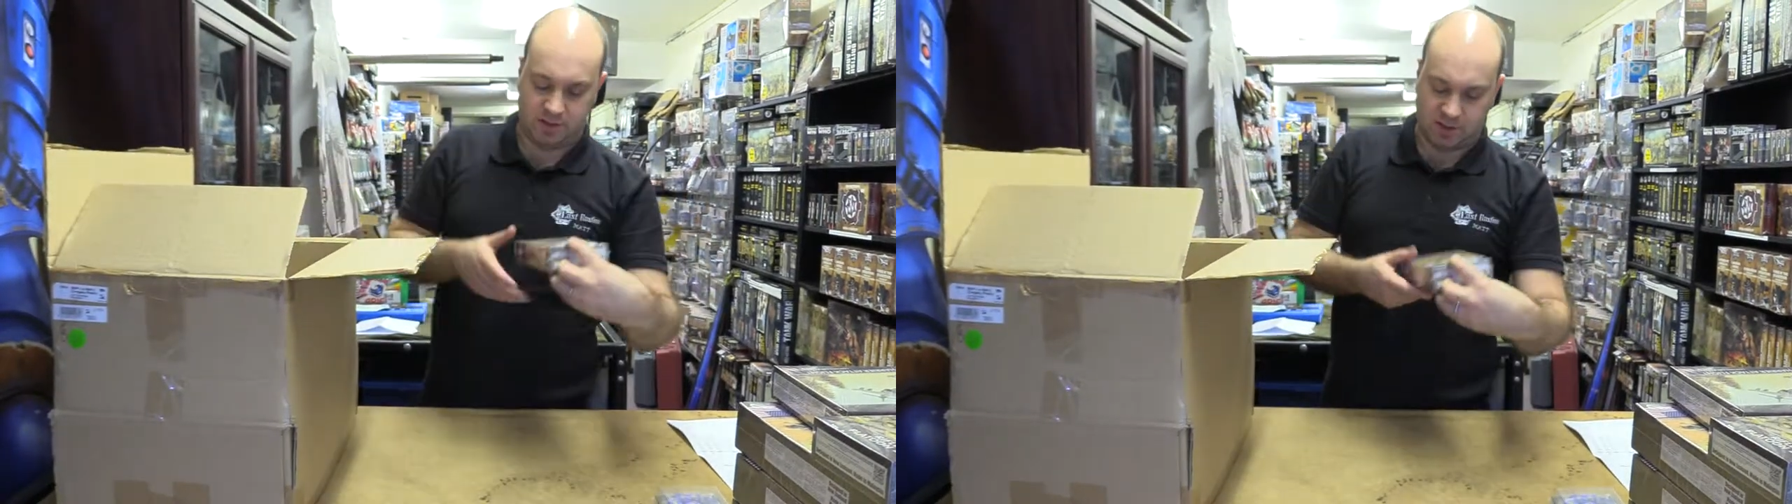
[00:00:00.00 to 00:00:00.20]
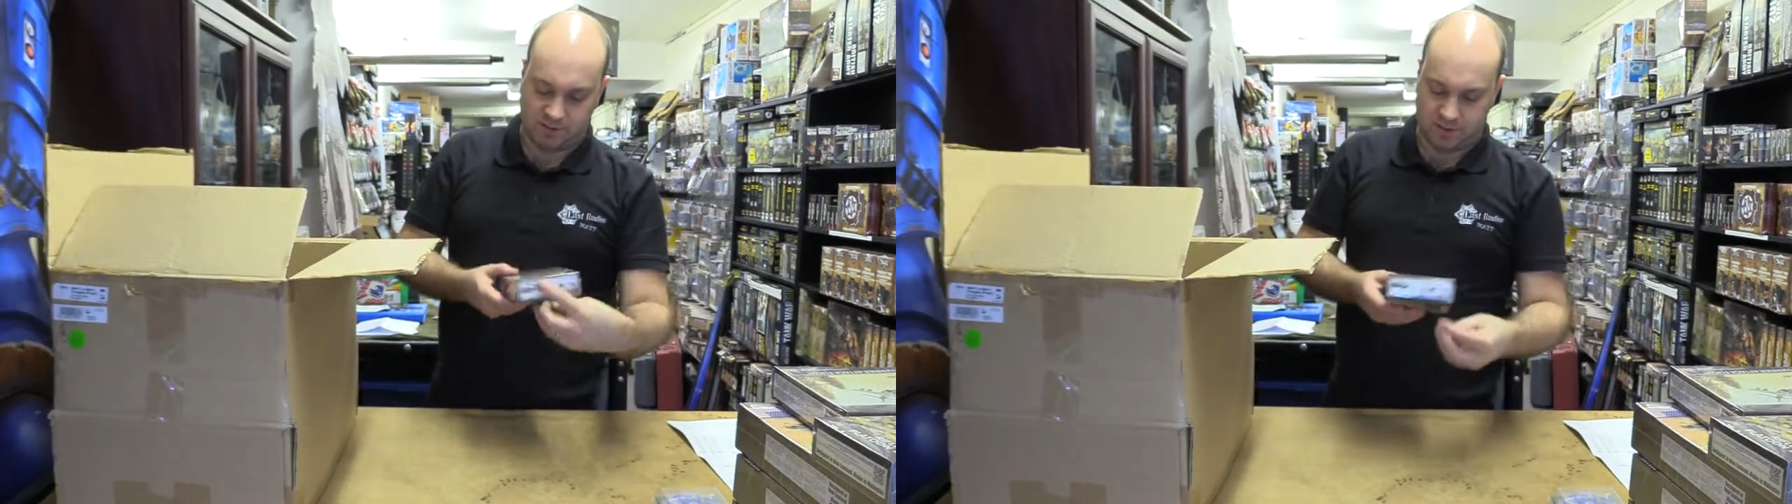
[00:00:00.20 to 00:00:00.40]

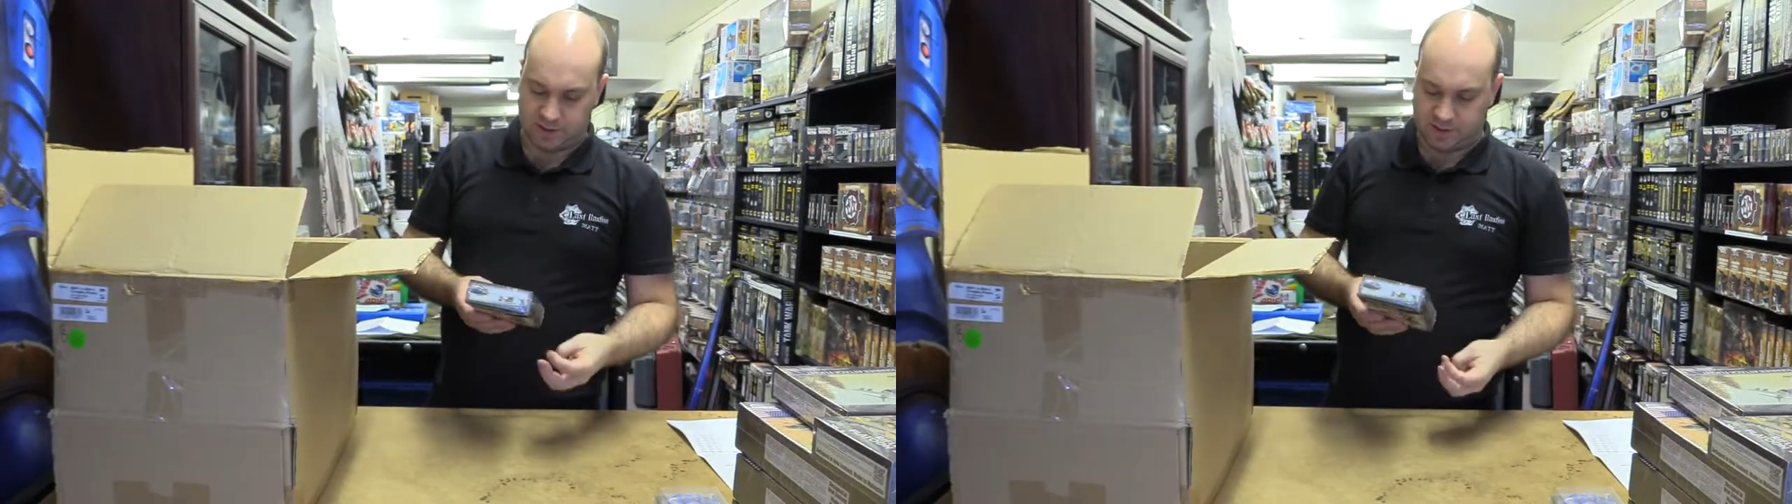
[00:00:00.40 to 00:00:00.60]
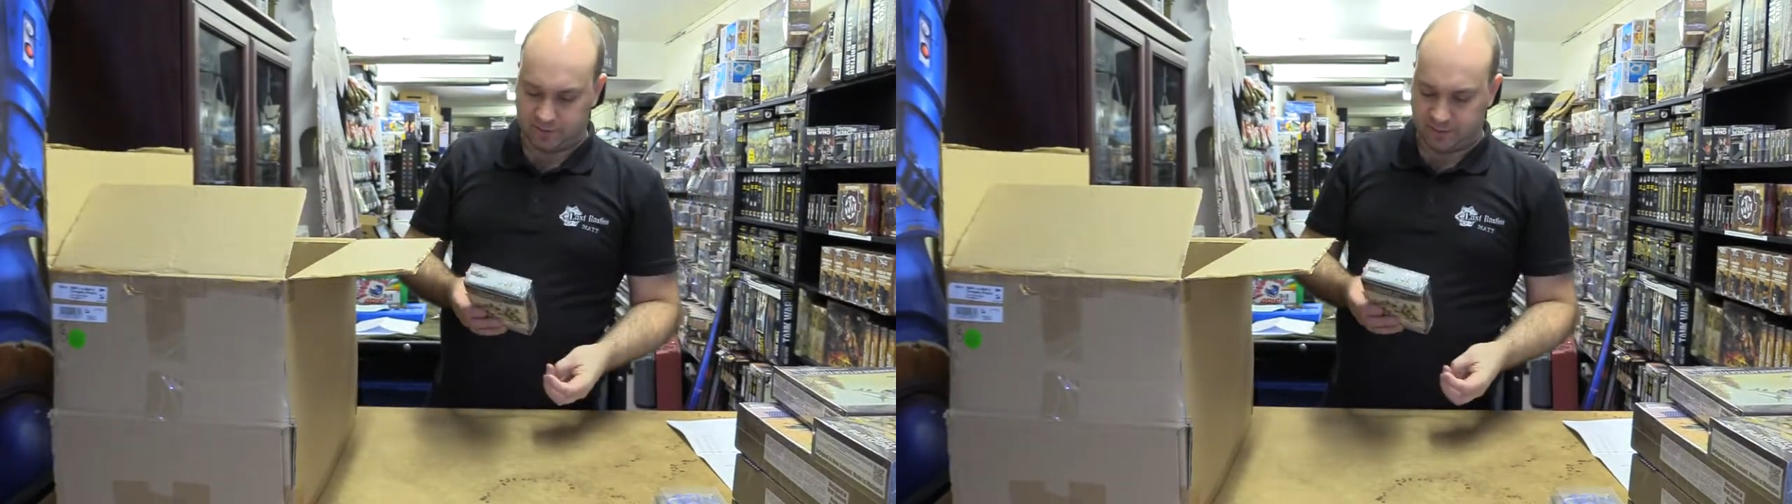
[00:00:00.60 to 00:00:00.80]
so the
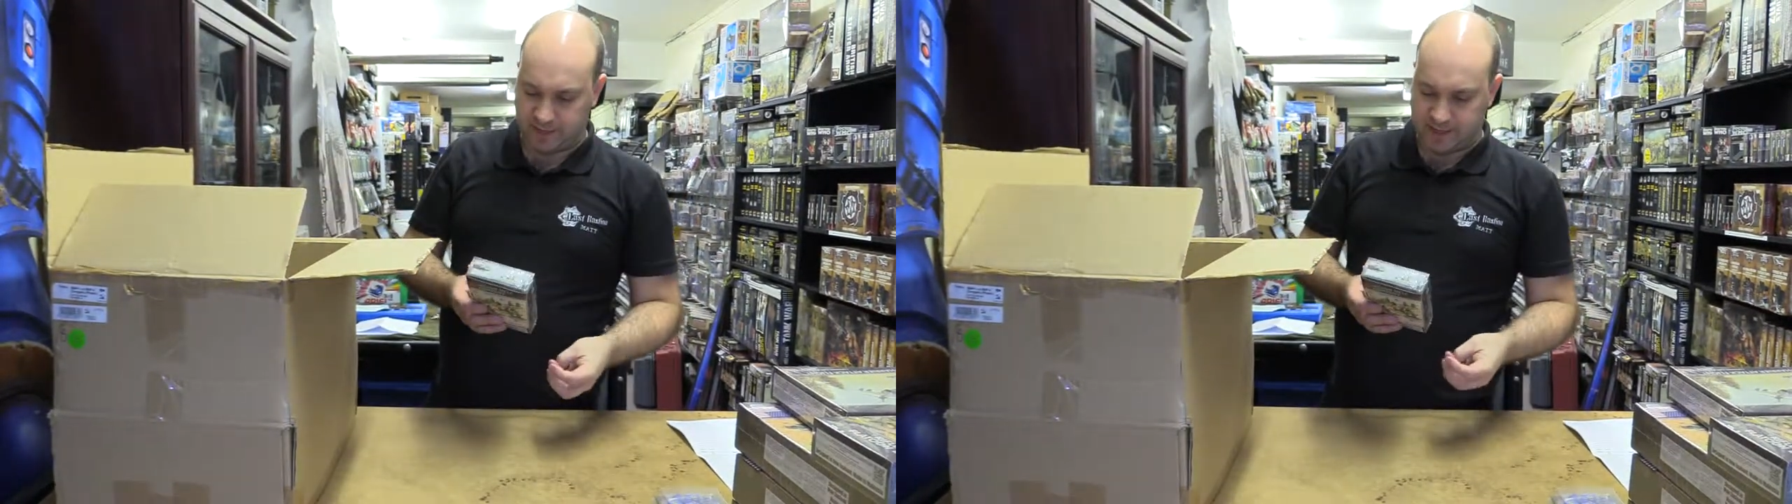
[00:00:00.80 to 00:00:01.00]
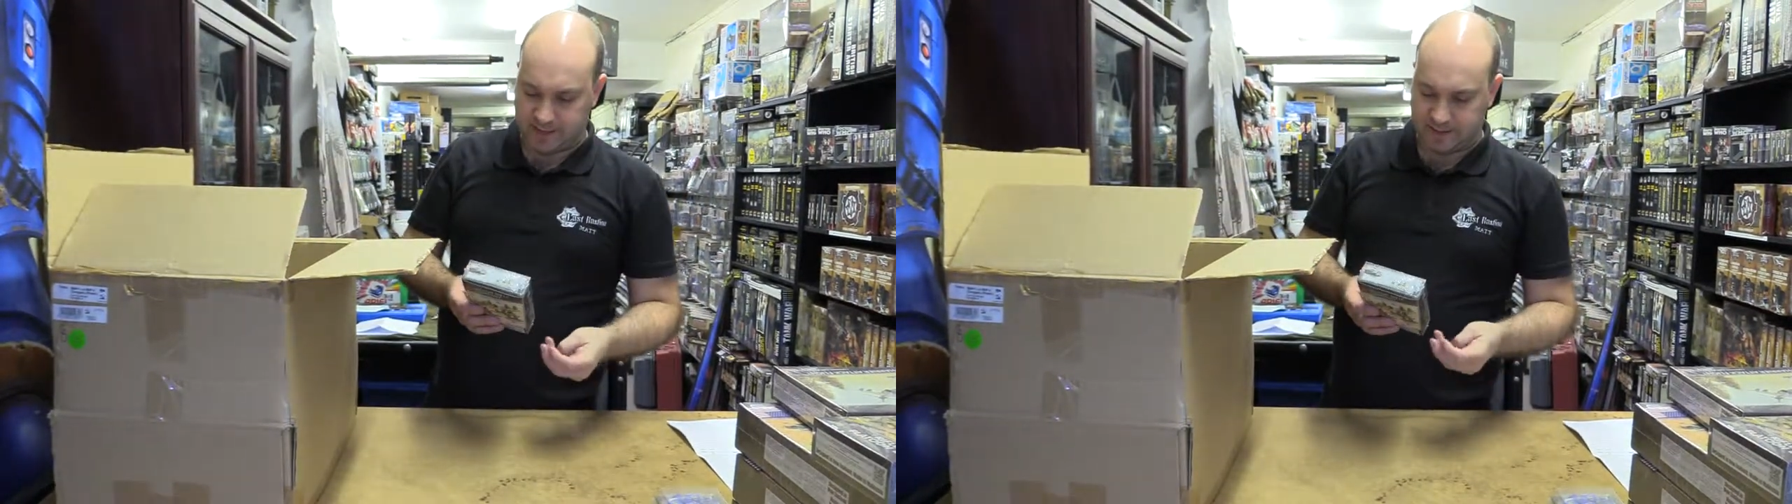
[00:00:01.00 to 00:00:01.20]

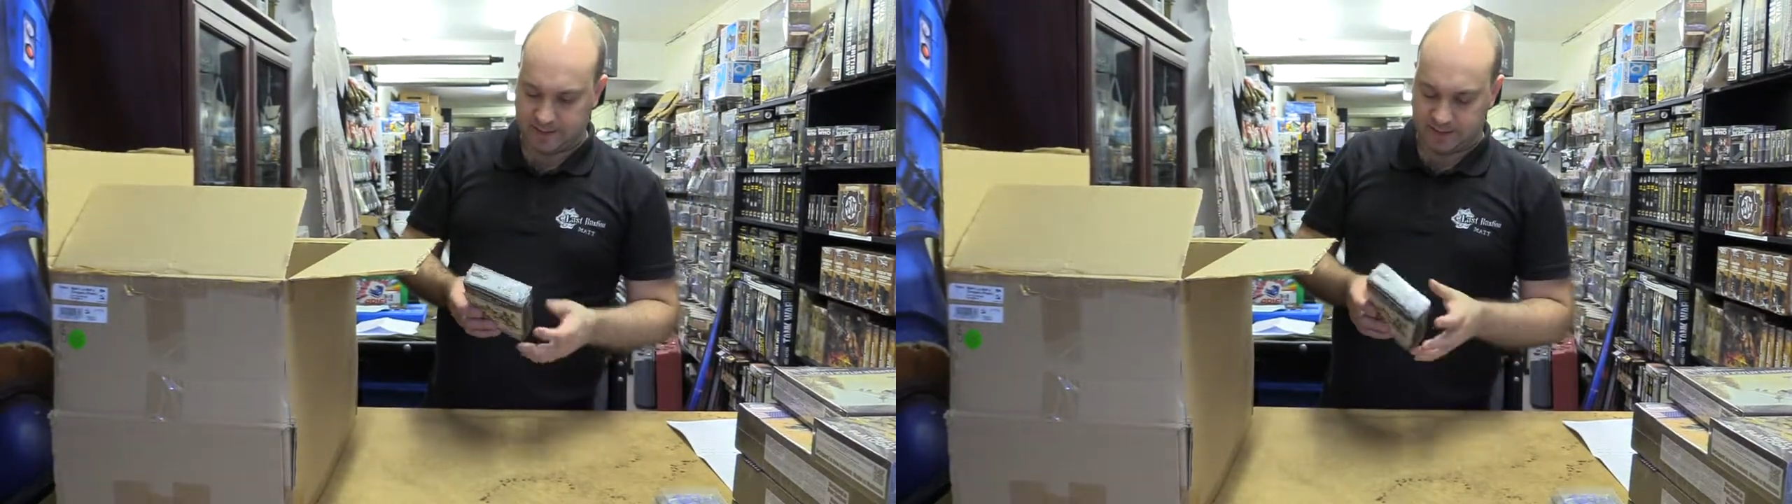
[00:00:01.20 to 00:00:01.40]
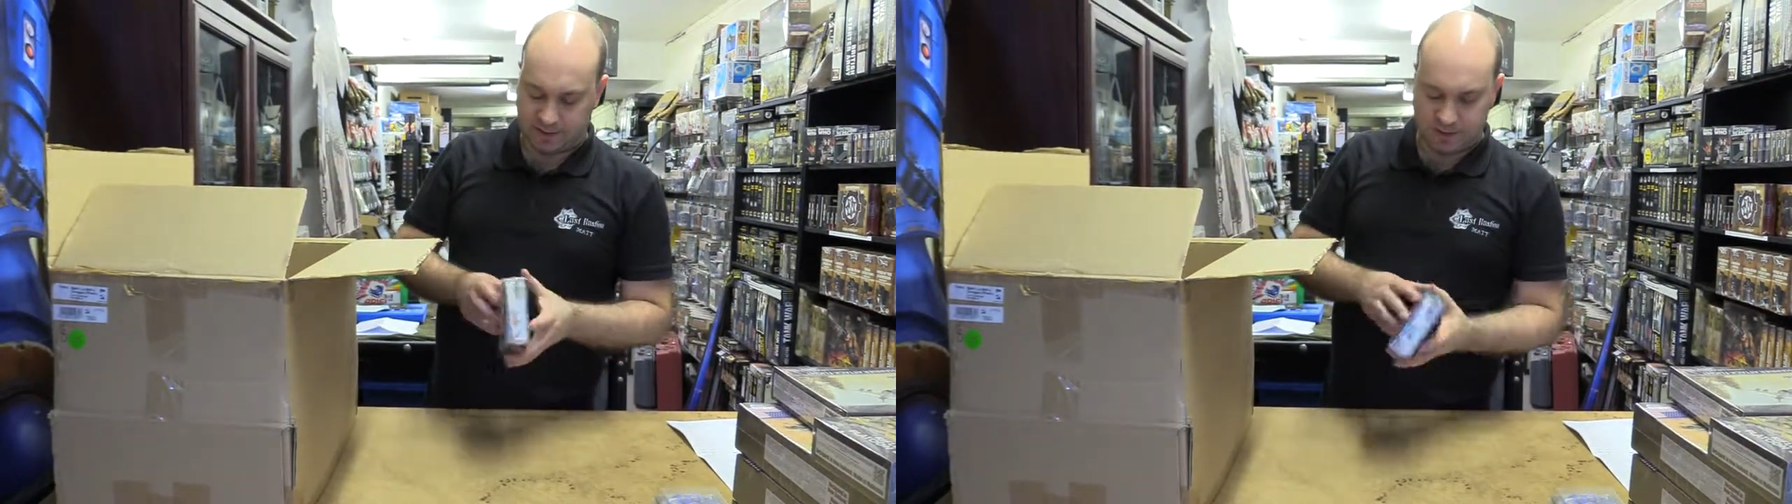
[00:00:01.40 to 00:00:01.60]
Soviet and
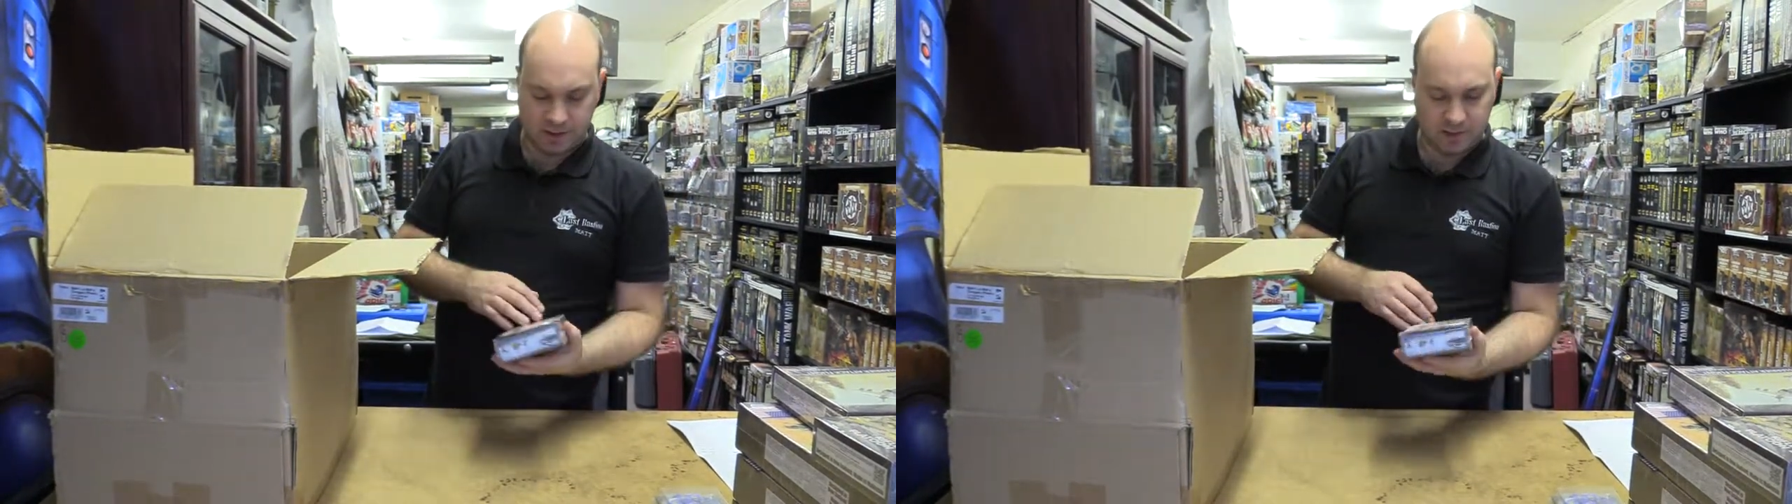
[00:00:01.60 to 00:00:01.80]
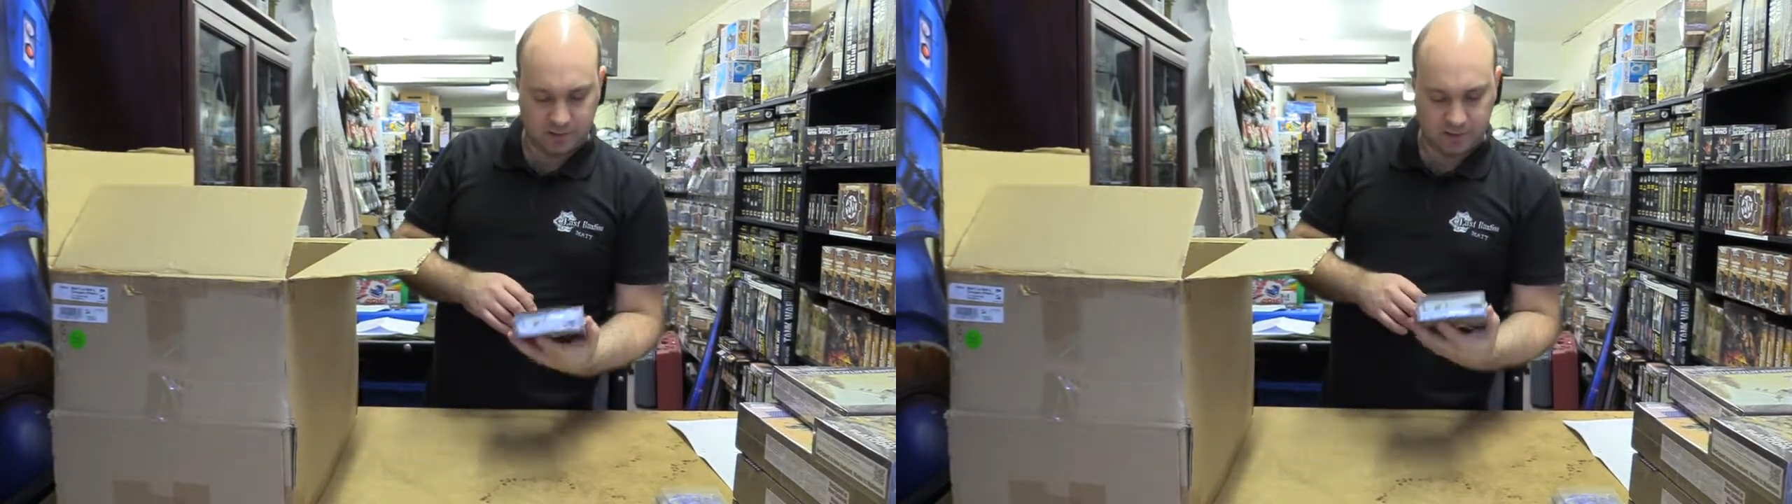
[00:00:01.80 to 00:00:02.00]
East German,